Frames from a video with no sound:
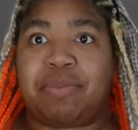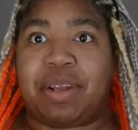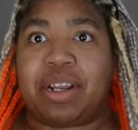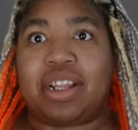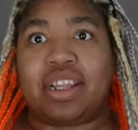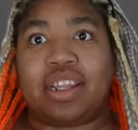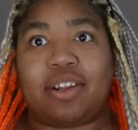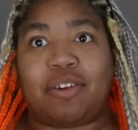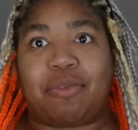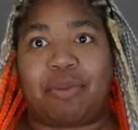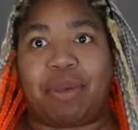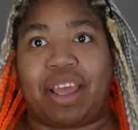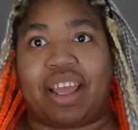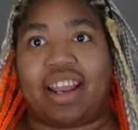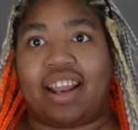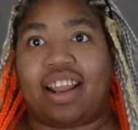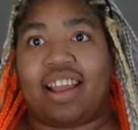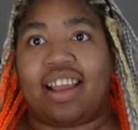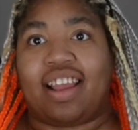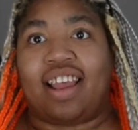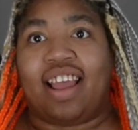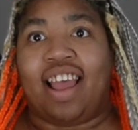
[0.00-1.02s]
a little bit,
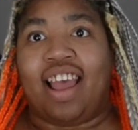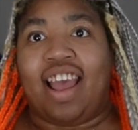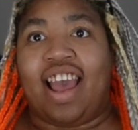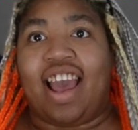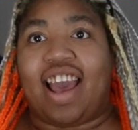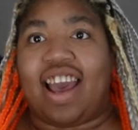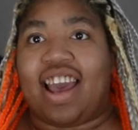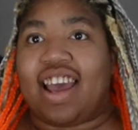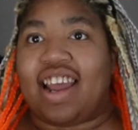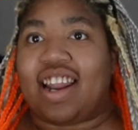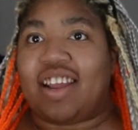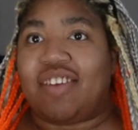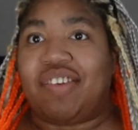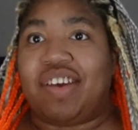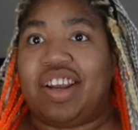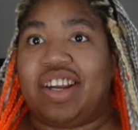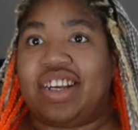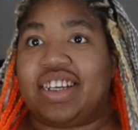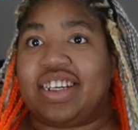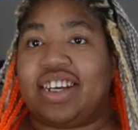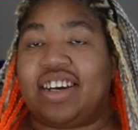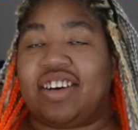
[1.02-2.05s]
and I'm
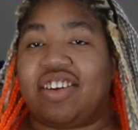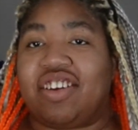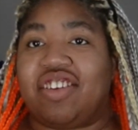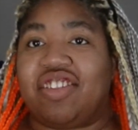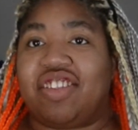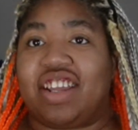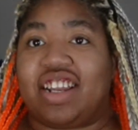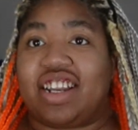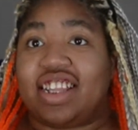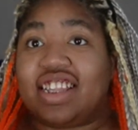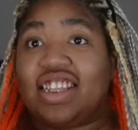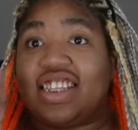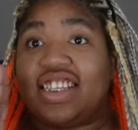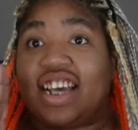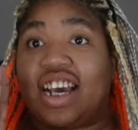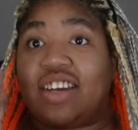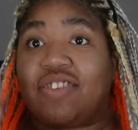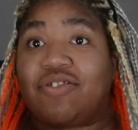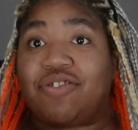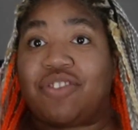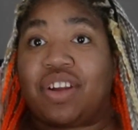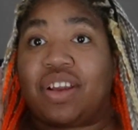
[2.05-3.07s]
here to tell you that in the
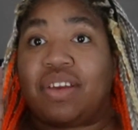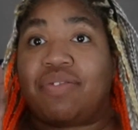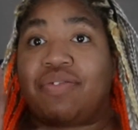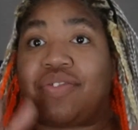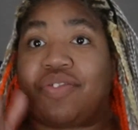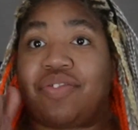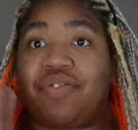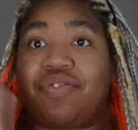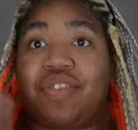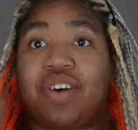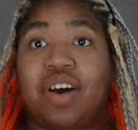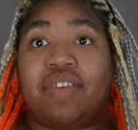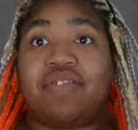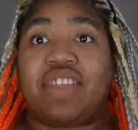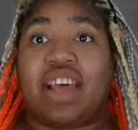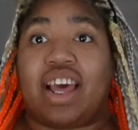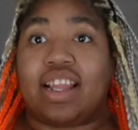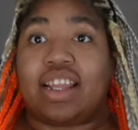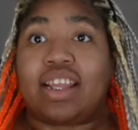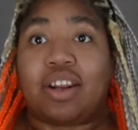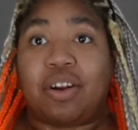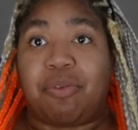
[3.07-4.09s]
time frame of
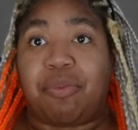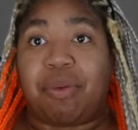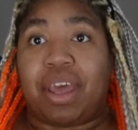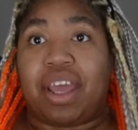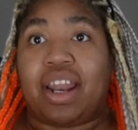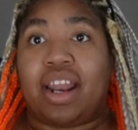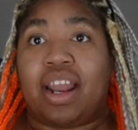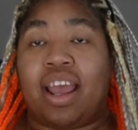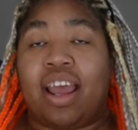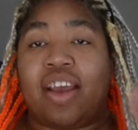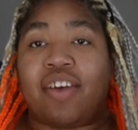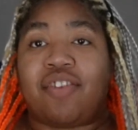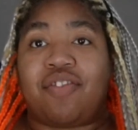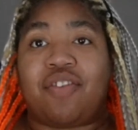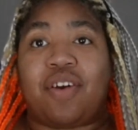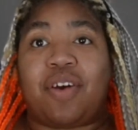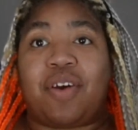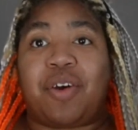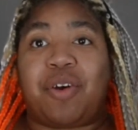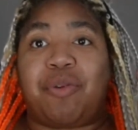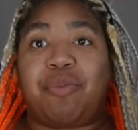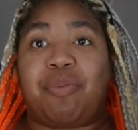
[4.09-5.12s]
that little bit,
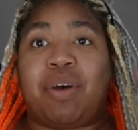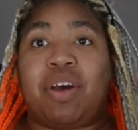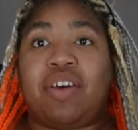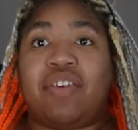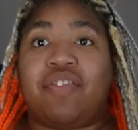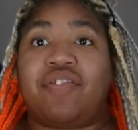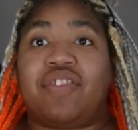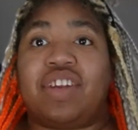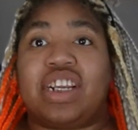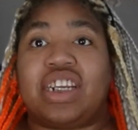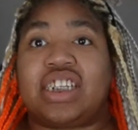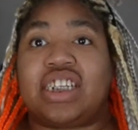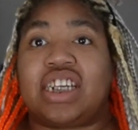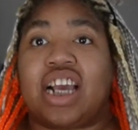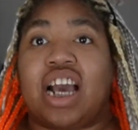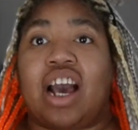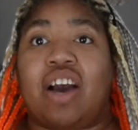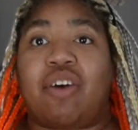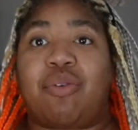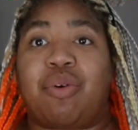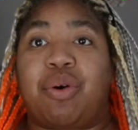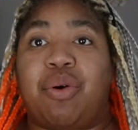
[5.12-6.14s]
from finishing
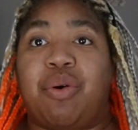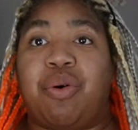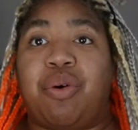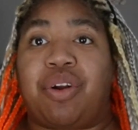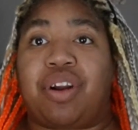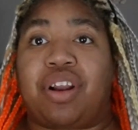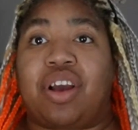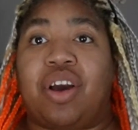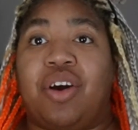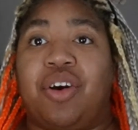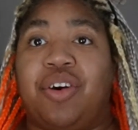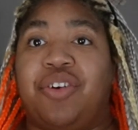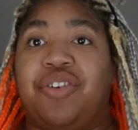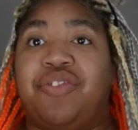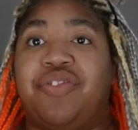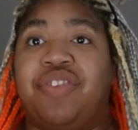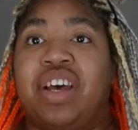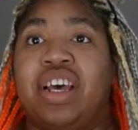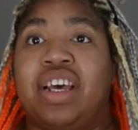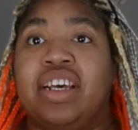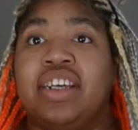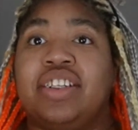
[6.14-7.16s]
Aquacorn
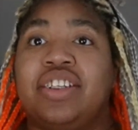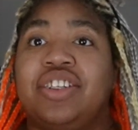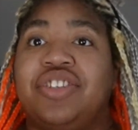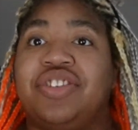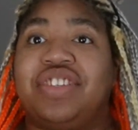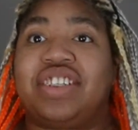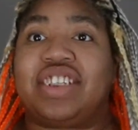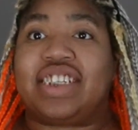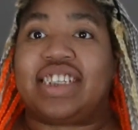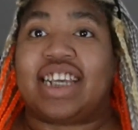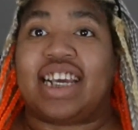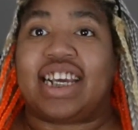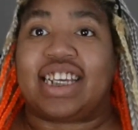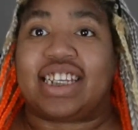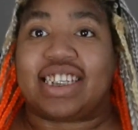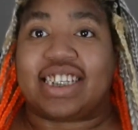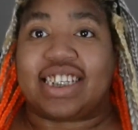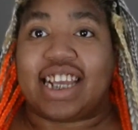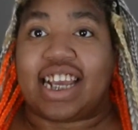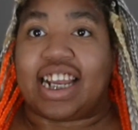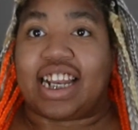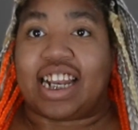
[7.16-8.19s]
Cove to
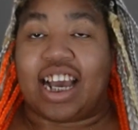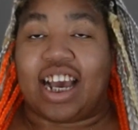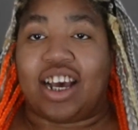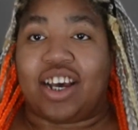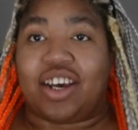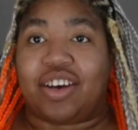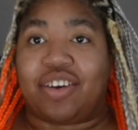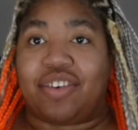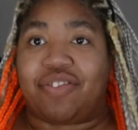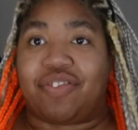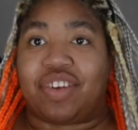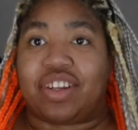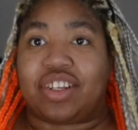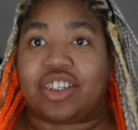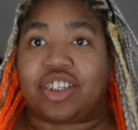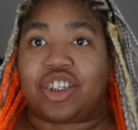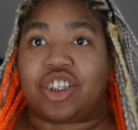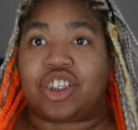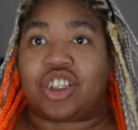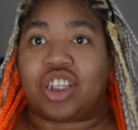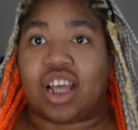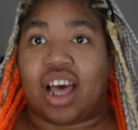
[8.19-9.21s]
today's date of
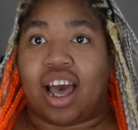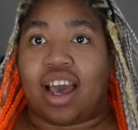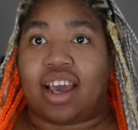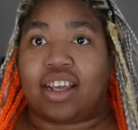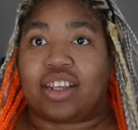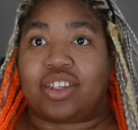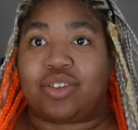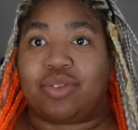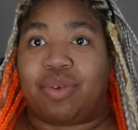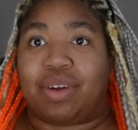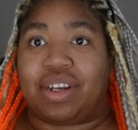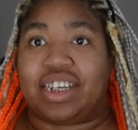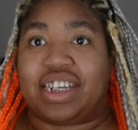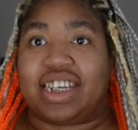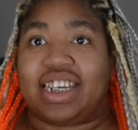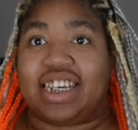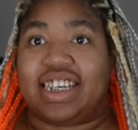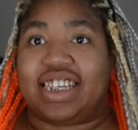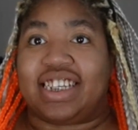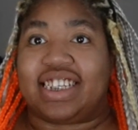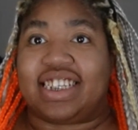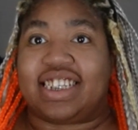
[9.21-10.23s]
July
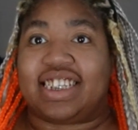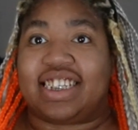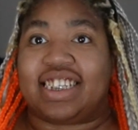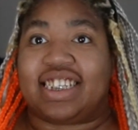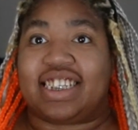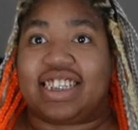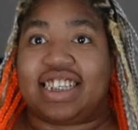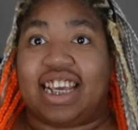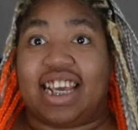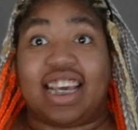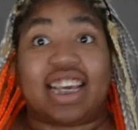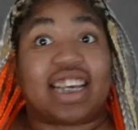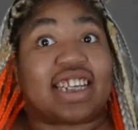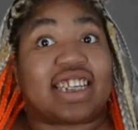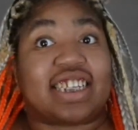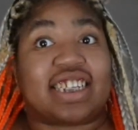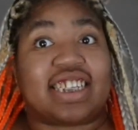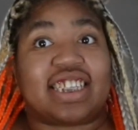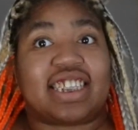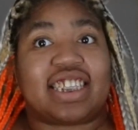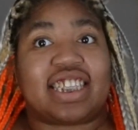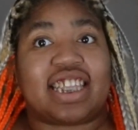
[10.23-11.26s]

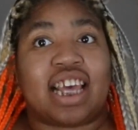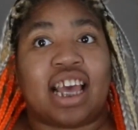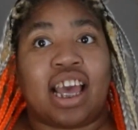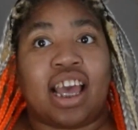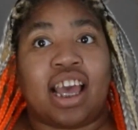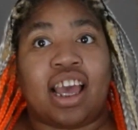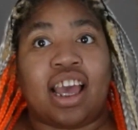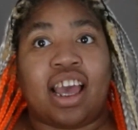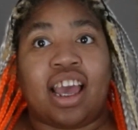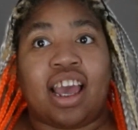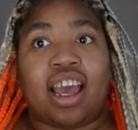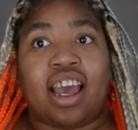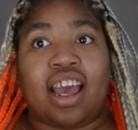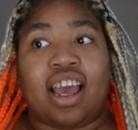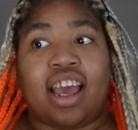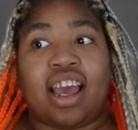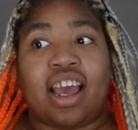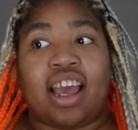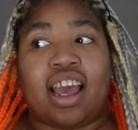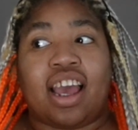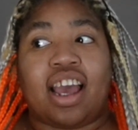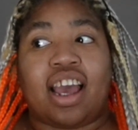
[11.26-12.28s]
26th,
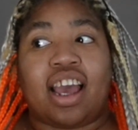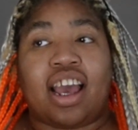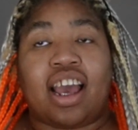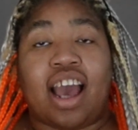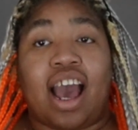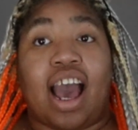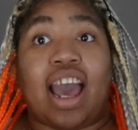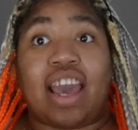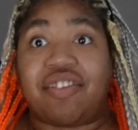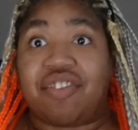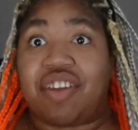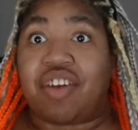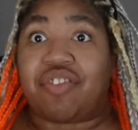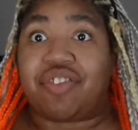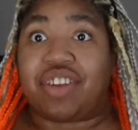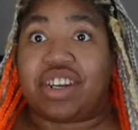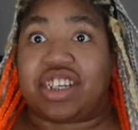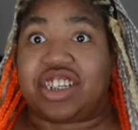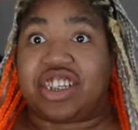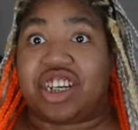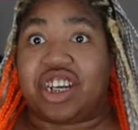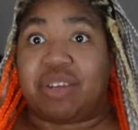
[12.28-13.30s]
I have not
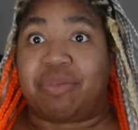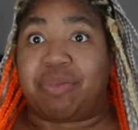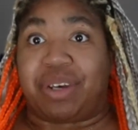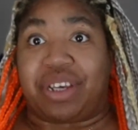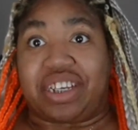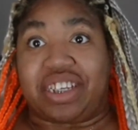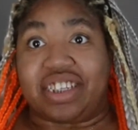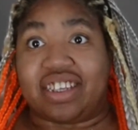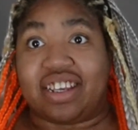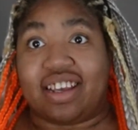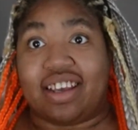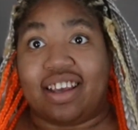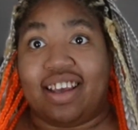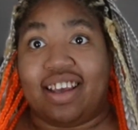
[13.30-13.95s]
finished any books.